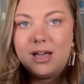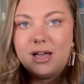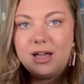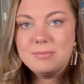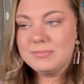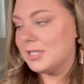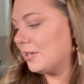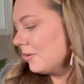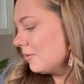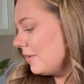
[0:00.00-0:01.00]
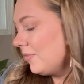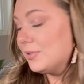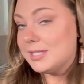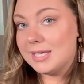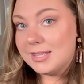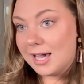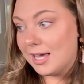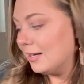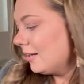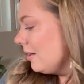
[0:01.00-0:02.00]
Um, so if you see
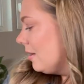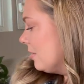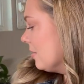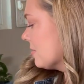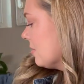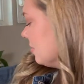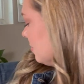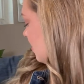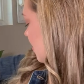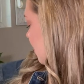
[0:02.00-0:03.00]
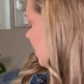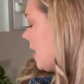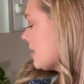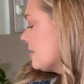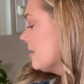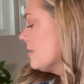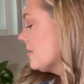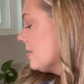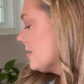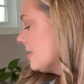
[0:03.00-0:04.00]
that, those little
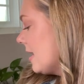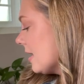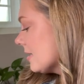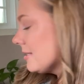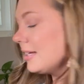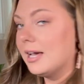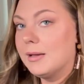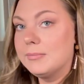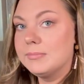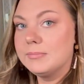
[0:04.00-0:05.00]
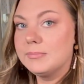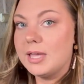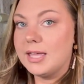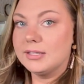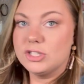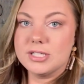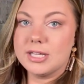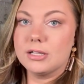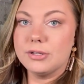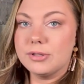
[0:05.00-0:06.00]
boxes, snag some and just
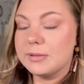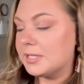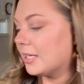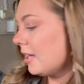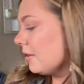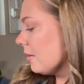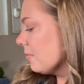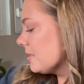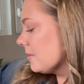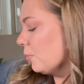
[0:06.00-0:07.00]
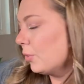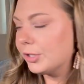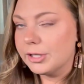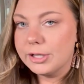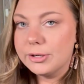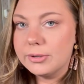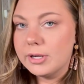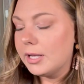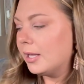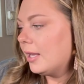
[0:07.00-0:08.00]
like glue them together with some wood glue
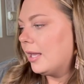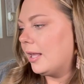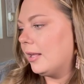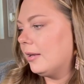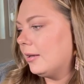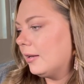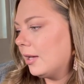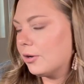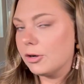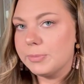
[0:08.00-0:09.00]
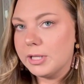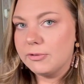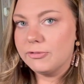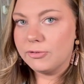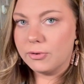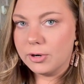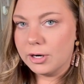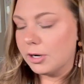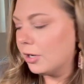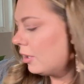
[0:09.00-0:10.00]
in a grouping of
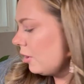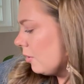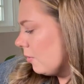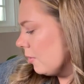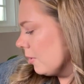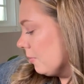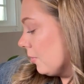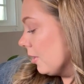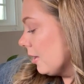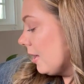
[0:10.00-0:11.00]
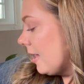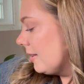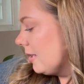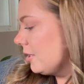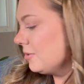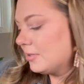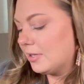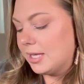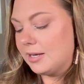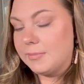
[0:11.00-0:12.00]
four or more, and then you
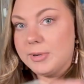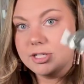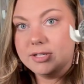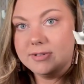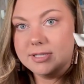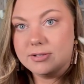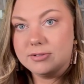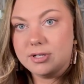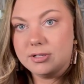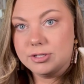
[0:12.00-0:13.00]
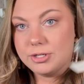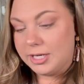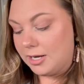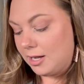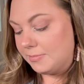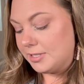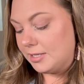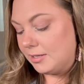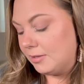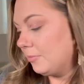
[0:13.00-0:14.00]
get a bunch of these little Dollar Tree knobs,
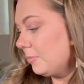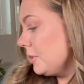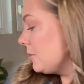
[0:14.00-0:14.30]
and that would be